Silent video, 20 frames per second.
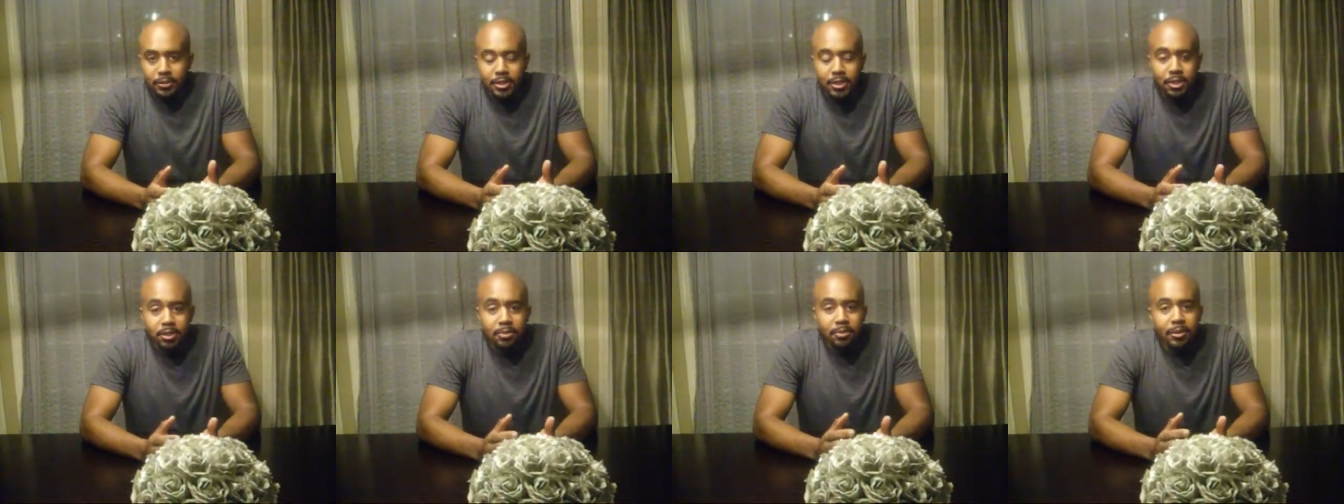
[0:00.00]

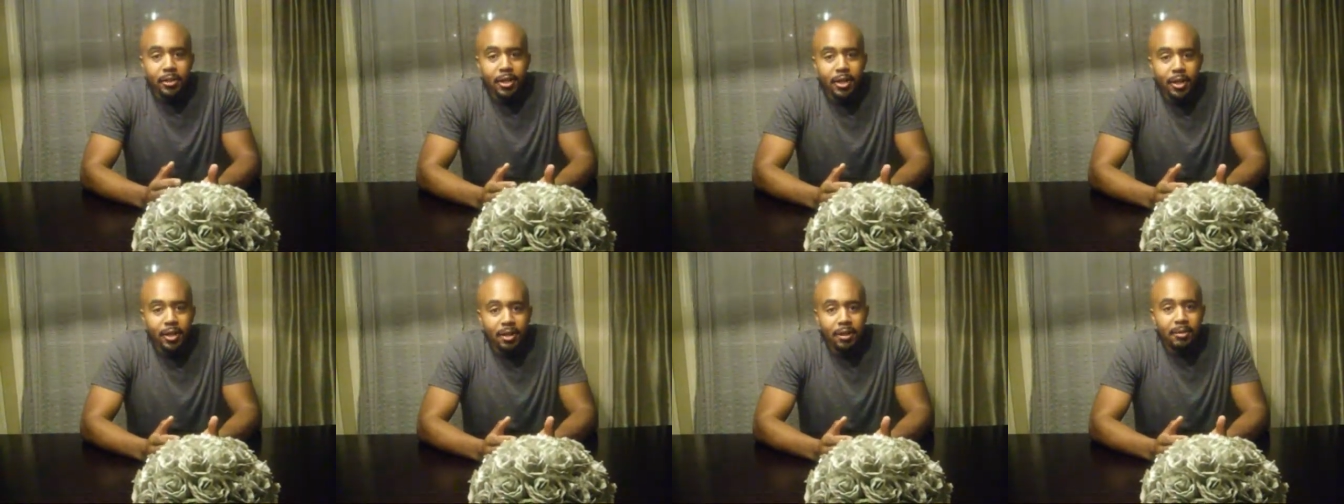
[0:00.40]
excuse me,
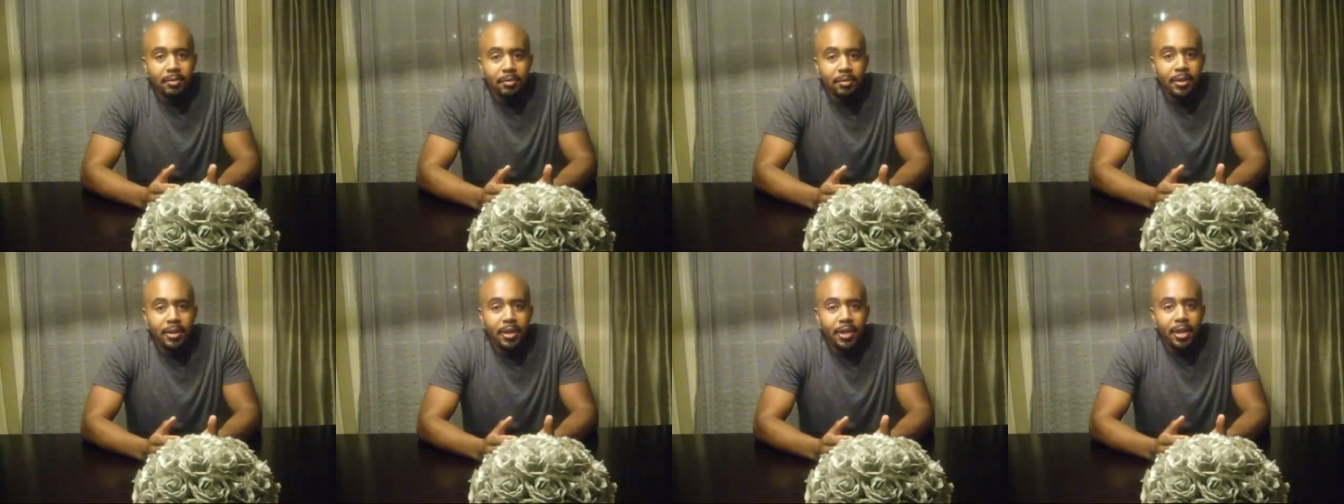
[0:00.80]

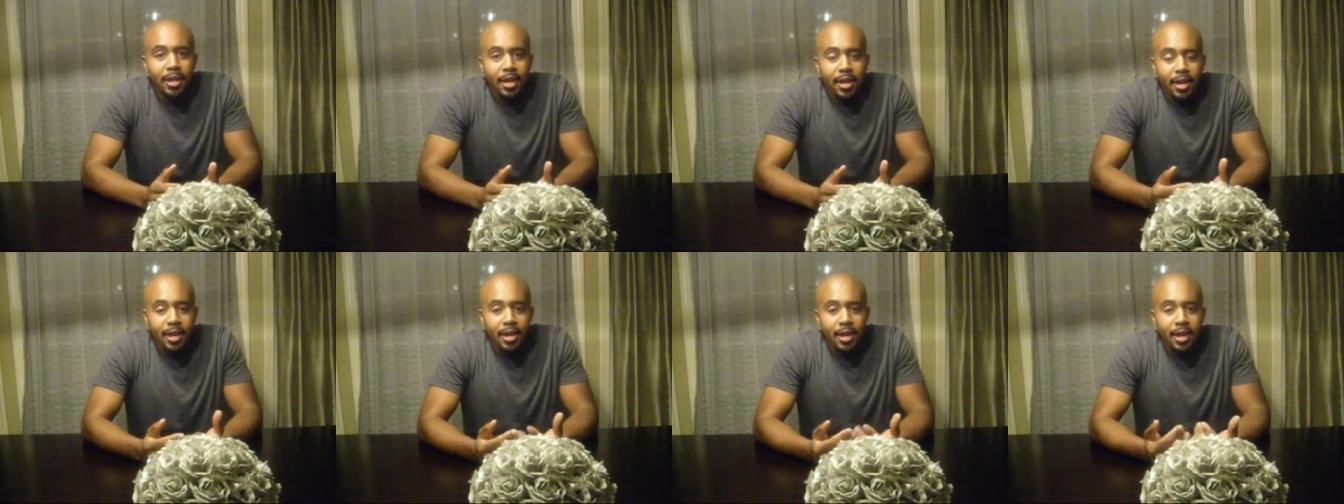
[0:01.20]
um,
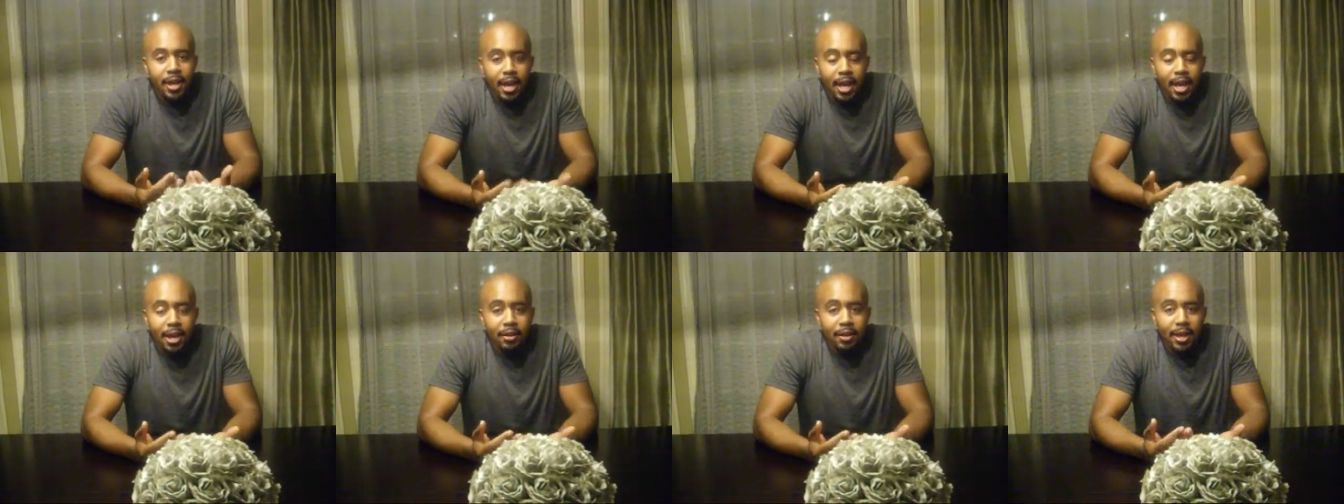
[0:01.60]

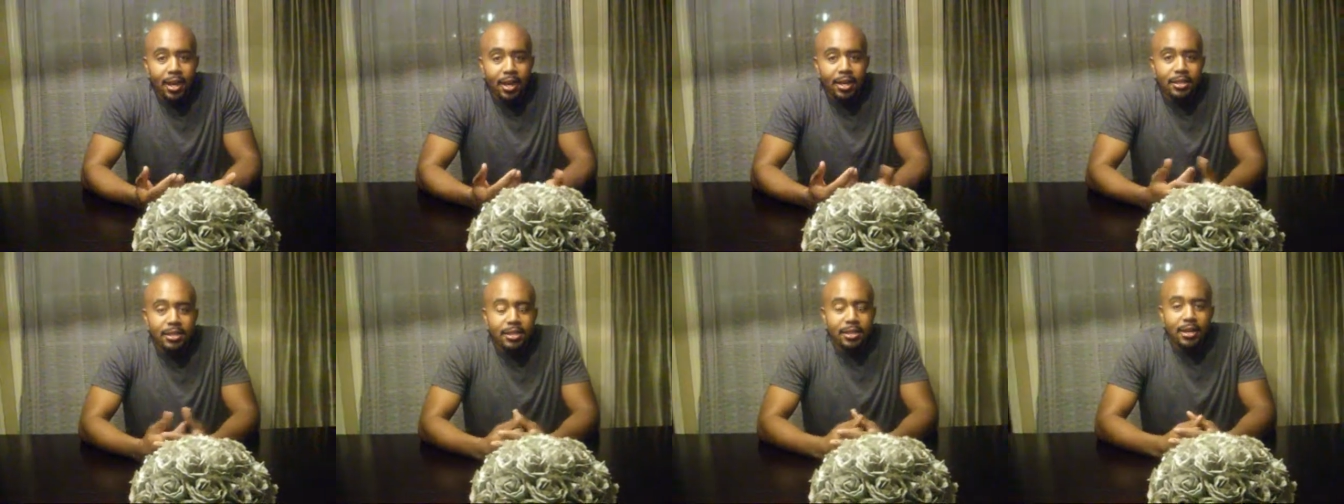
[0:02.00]
how
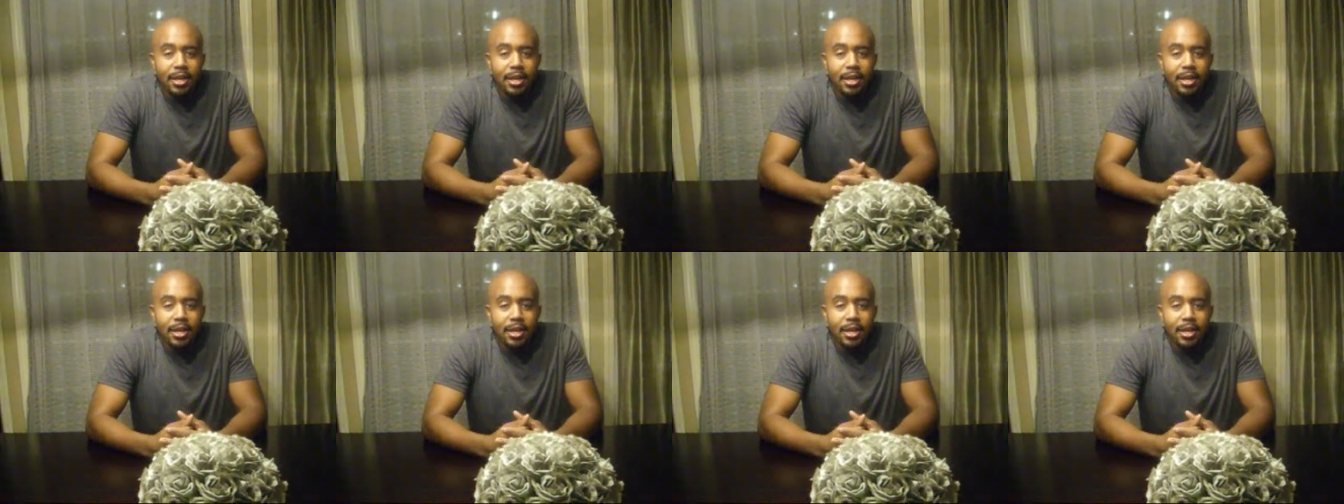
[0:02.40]
that,